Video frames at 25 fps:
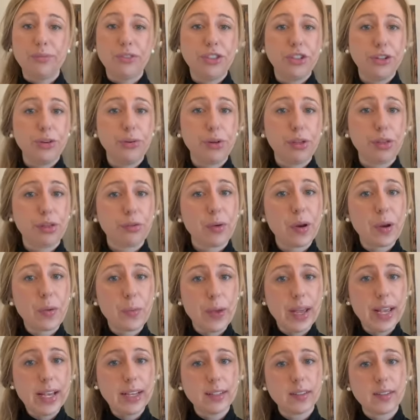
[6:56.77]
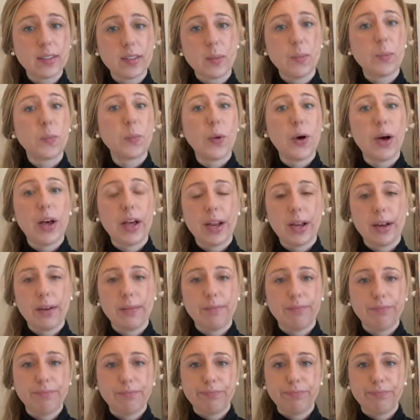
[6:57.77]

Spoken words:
2 to 3 weeks, but